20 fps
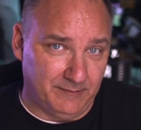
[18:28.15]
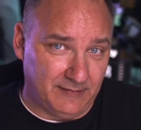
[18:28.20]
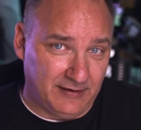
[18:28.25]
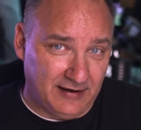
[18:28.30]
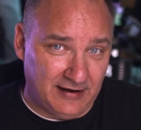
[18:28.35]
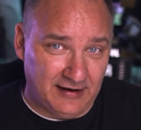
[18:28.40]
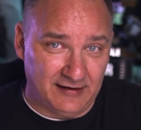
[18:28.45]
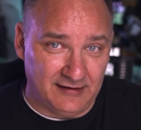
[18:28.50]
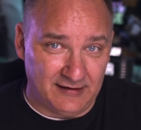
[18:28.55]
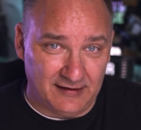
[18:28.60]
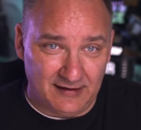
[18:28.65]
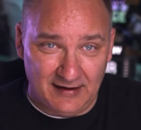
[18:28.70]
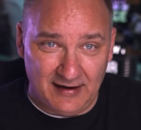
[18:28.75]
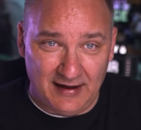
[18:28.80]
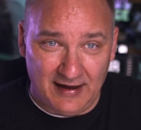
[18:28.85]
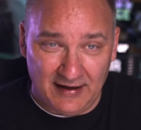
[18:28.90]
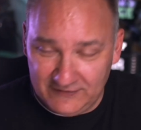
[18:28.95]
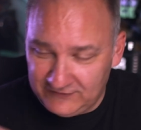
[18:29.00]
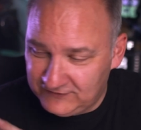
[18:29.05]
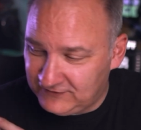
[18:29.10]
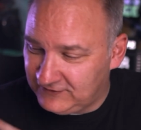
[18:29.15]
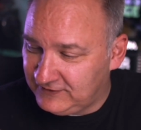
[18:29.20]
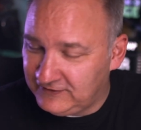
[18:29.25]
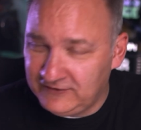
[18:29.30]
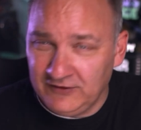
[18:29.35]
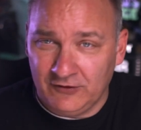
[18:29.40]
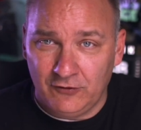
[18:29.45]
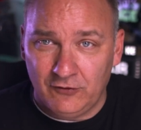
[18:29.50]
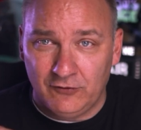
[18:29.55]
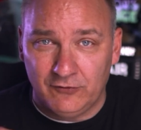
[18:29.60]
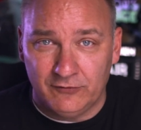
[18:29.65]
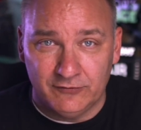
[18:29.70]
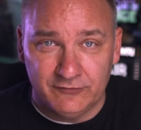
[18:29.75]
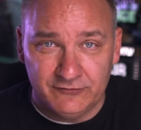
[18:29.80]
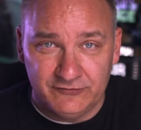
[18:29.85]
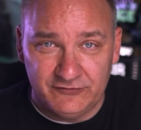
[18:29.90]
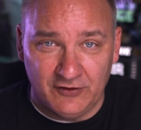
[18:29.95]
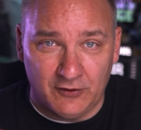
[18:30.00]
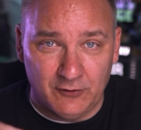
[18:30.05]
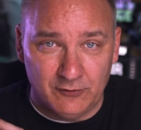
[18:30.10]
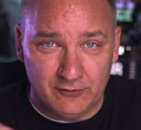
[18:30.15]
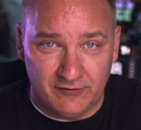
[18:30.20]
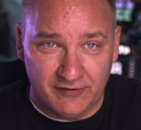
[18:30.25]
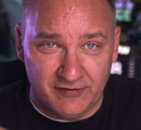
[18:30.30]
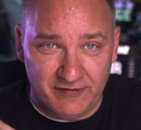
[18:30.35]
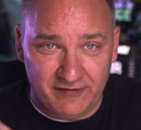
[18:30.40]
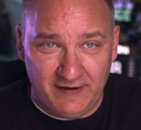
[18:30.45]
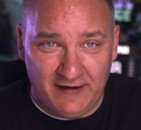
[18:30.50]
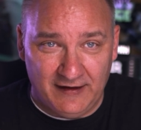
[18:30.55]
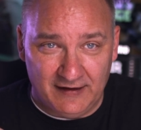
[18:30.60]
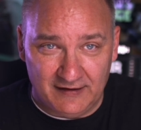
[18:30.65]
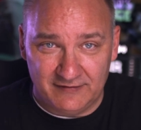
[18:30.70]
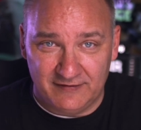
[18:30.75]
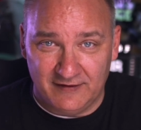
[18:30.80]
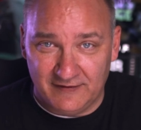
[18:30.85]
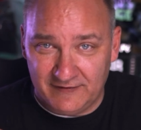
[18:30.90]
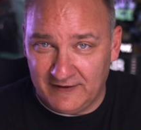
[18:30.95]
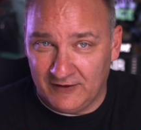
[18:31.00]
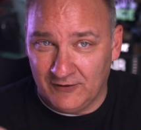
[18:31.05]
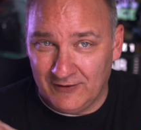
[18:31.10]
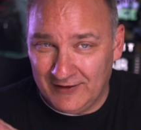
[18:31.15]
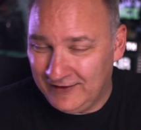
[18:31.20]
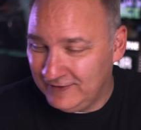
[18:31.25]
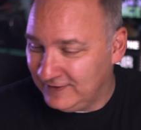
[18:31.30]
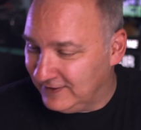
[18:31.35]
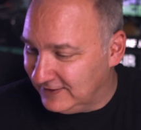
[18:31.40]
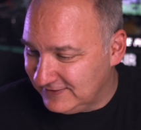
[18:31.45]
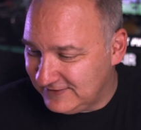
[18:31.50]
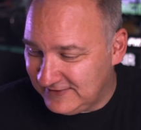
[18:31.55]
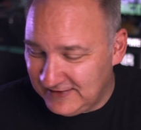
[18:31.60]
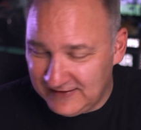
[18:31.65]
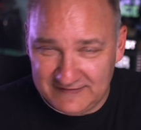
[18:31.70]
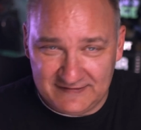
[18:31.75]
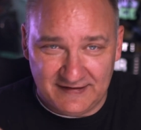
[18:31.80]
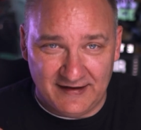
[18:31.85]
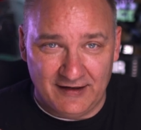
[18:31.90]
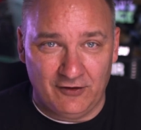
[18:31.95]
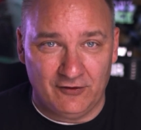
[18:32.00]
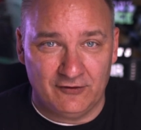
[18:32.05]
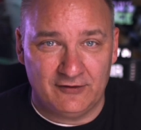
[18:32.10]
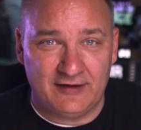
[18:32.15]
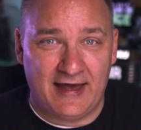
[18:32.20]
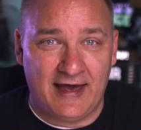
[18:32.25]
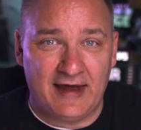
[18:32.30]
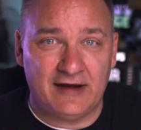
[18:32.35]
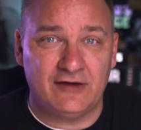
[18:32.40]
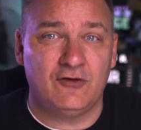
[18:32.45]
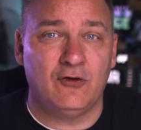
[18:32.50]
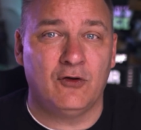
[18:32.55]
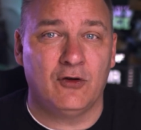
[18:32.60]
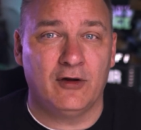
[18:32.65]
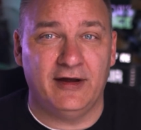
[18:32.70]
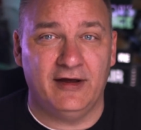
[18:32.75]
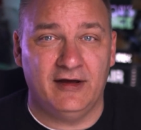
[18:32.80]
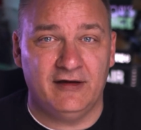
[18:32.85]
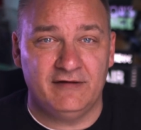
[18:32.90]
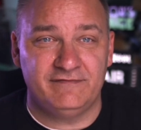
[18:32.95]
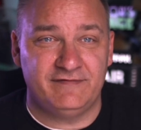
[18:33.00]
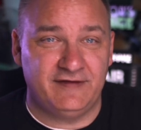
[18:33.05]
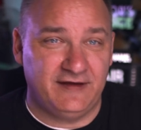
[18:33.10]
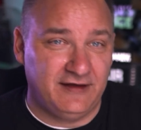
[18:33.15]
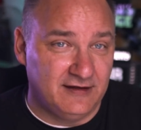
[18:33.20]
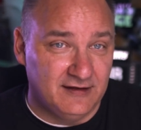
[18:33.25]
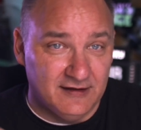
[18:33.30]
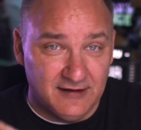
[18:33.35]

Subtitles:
And I still don't think that they're in the detail category of the